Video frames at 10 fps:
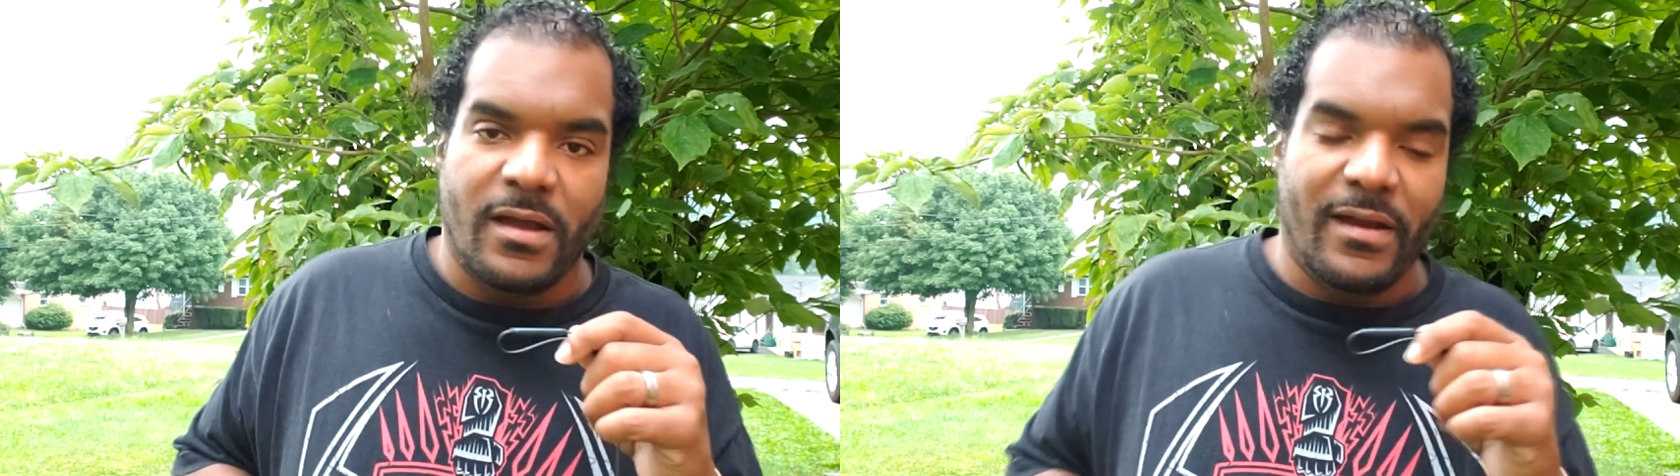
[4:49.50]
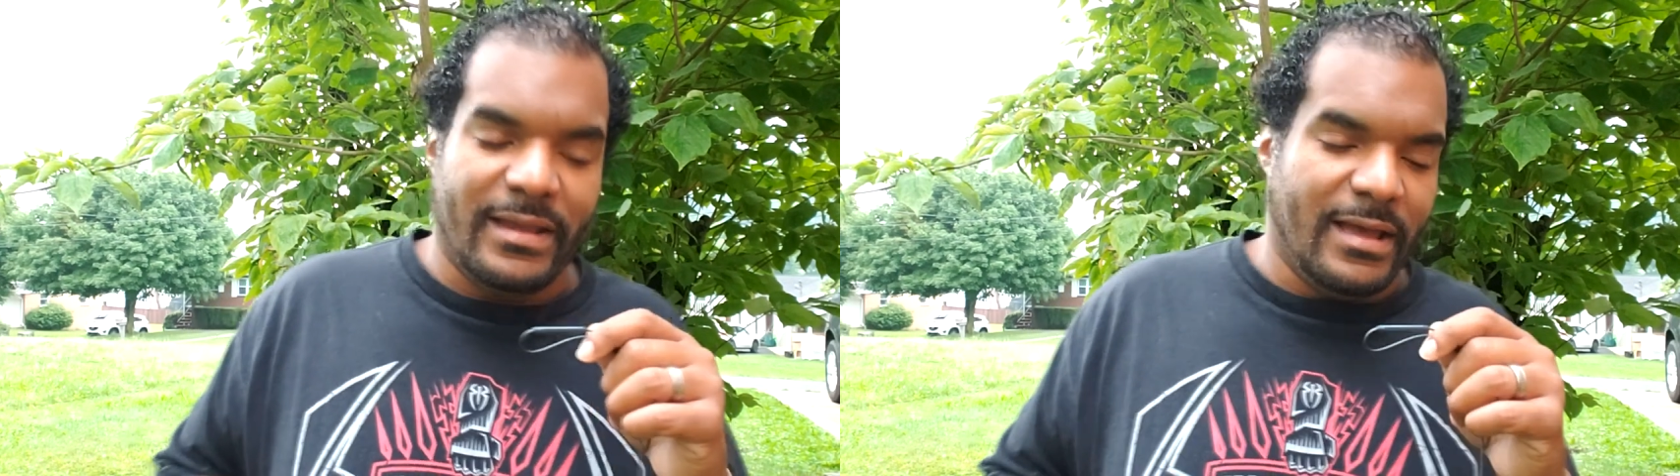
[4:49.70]

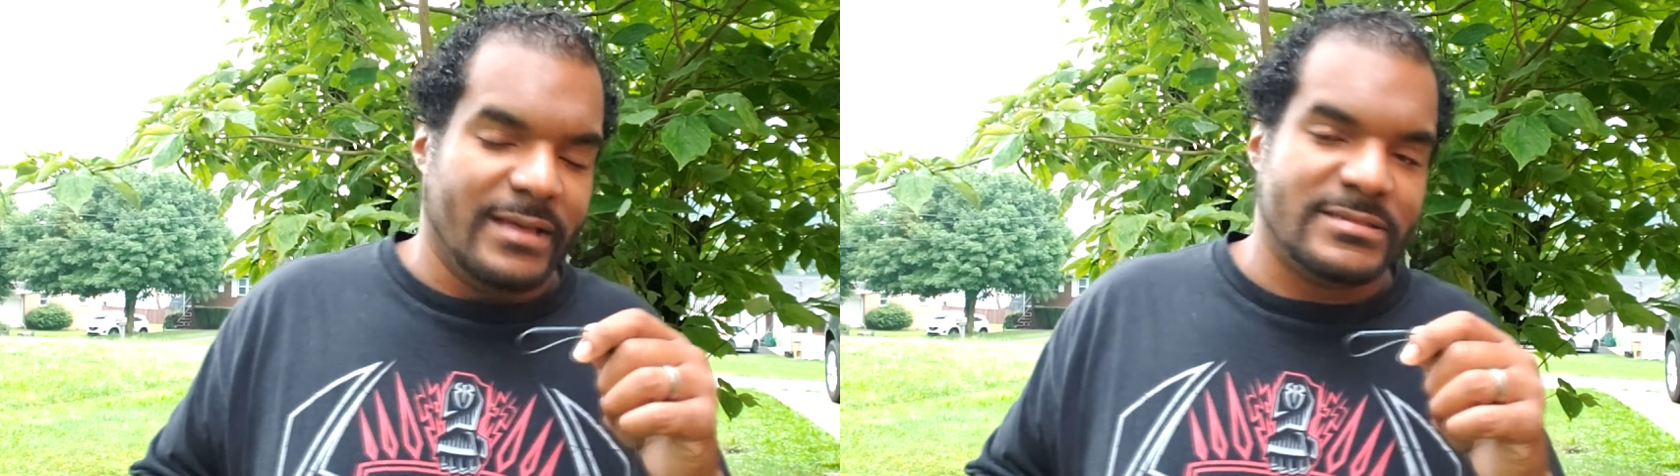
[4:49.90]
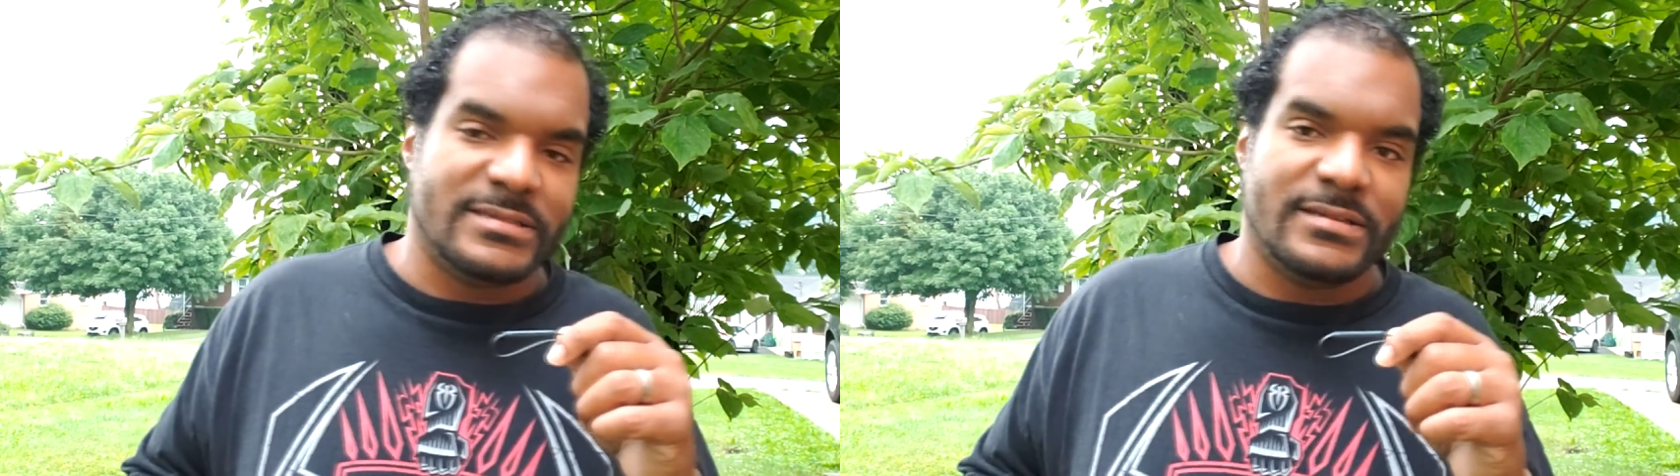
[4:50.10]
Alright,
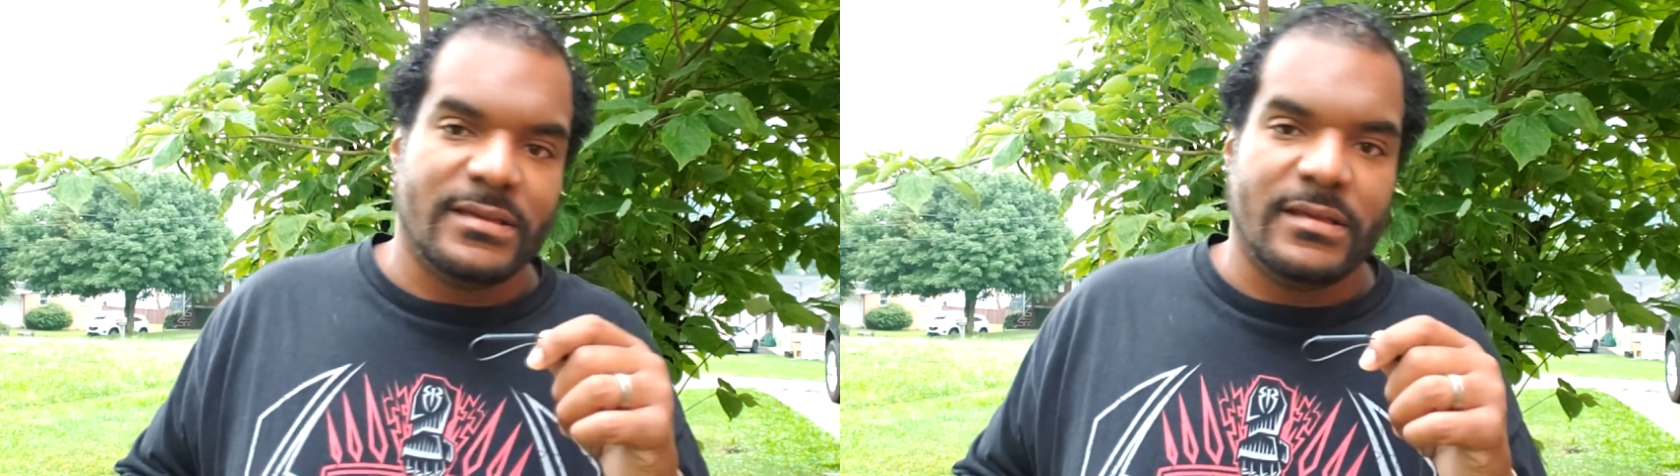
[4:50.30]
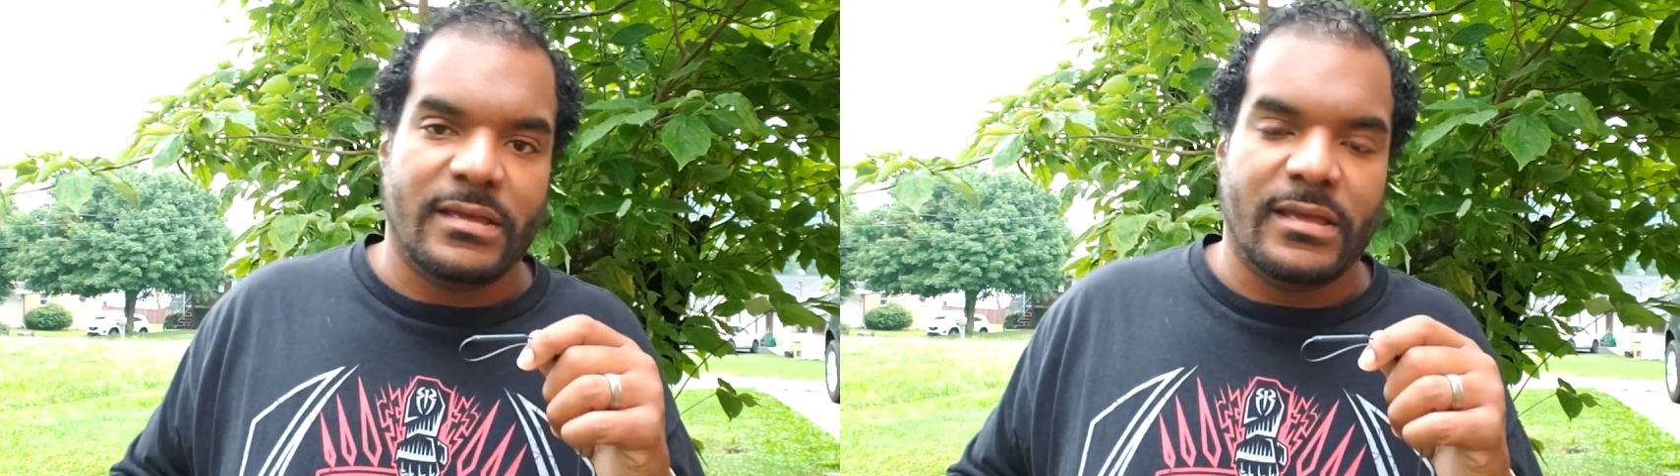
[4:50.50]
guys.
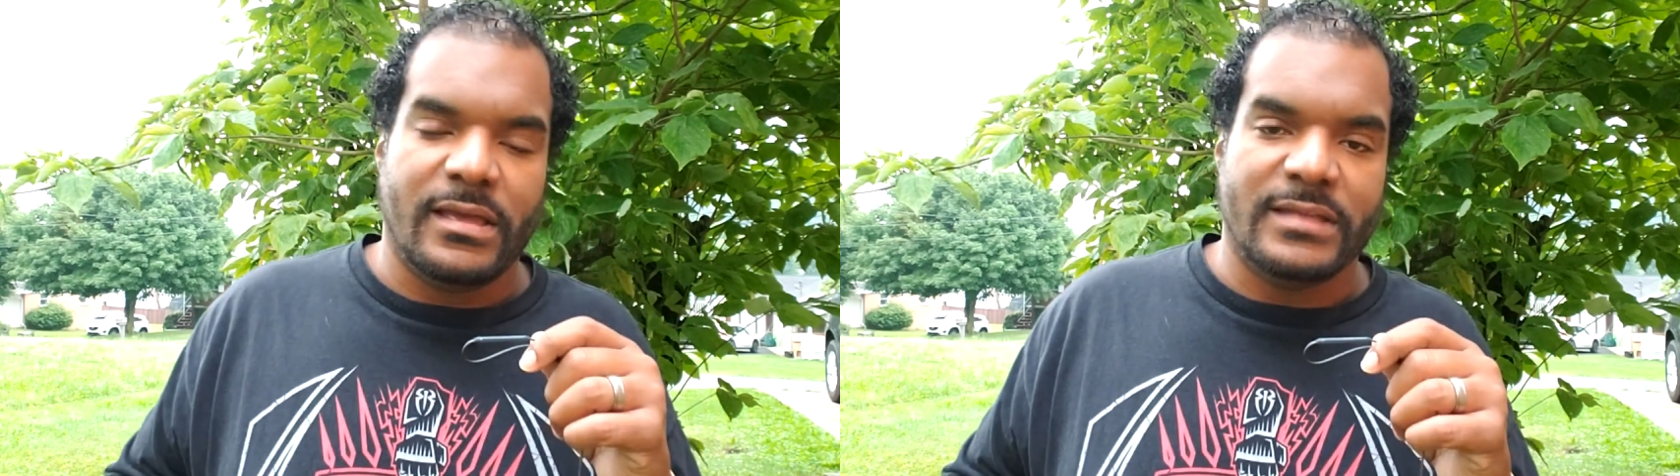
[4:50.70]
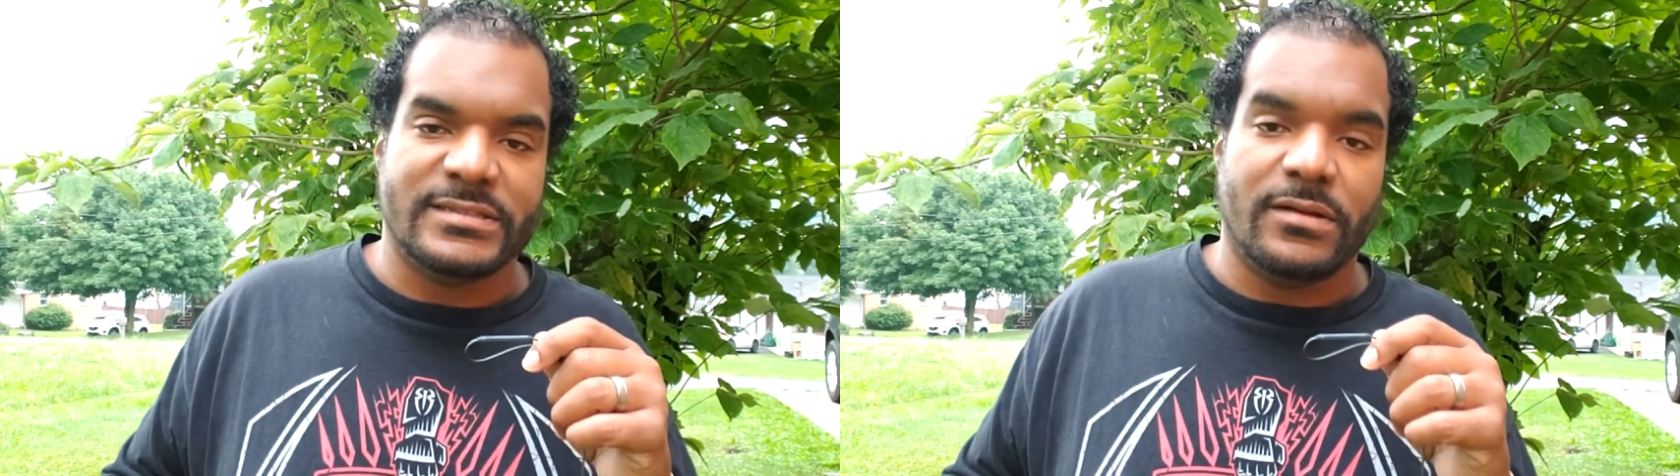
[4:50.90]

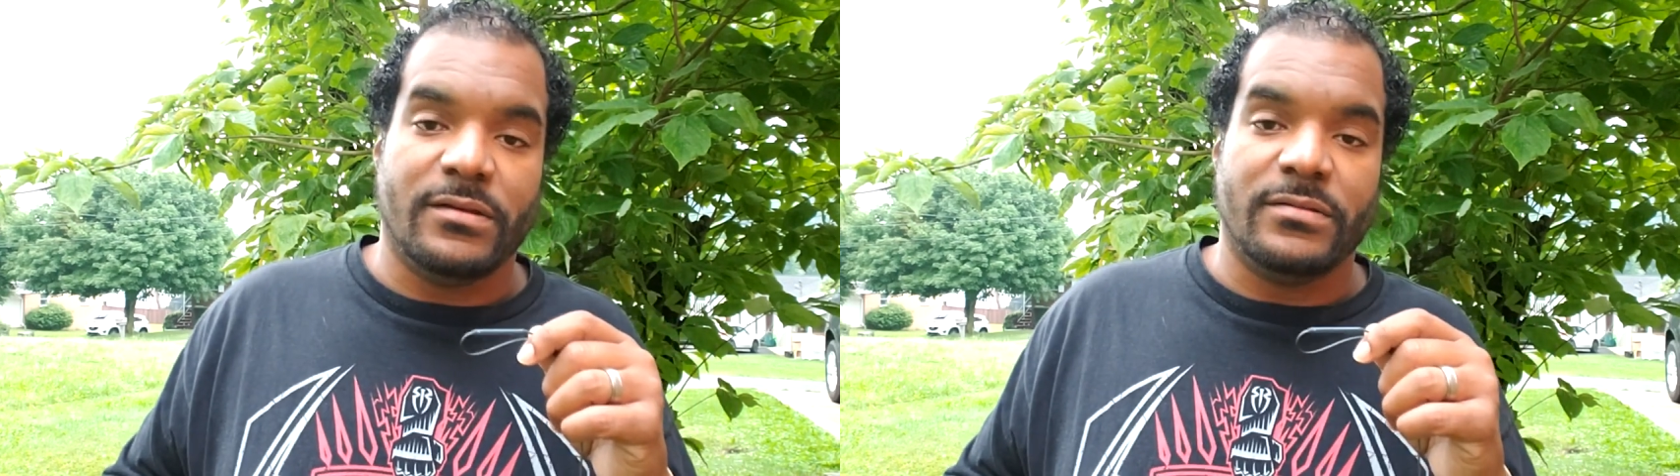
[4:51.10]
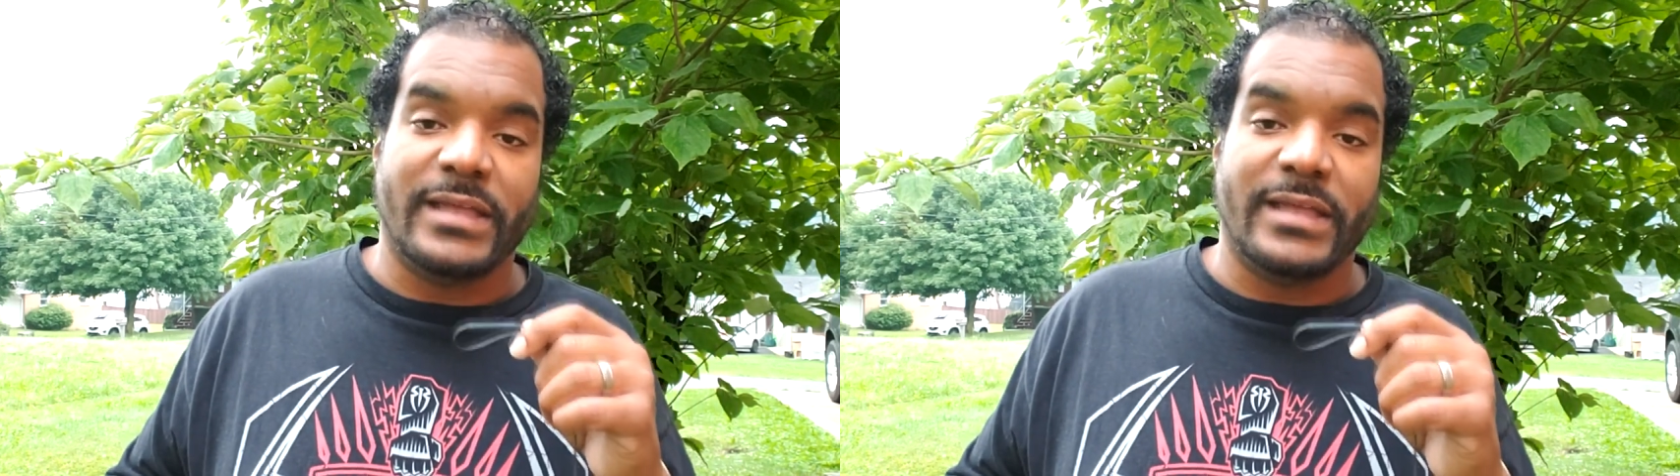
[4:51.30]
Until